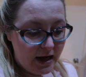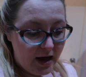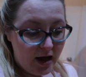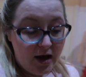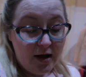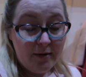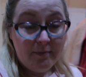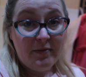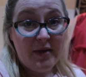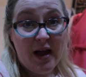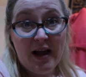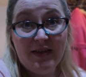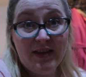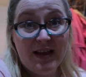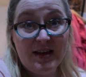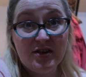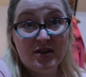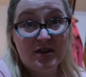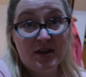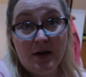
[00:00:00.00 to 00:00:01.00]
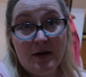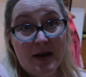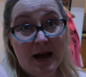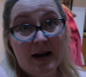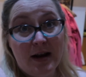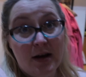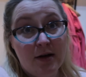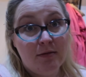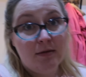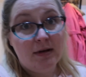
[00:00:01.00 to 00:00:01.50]
and they just go
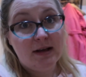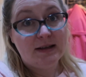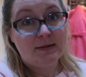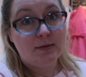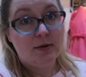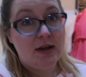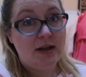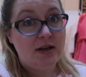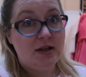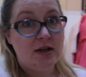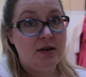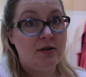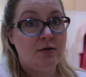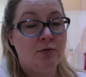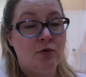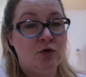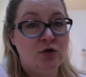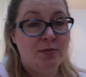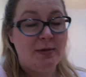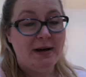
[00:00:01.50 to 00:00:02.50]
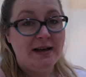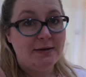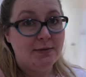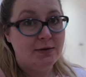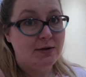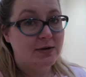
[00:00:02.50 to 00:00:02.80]
yellow. It's what they do, the water-based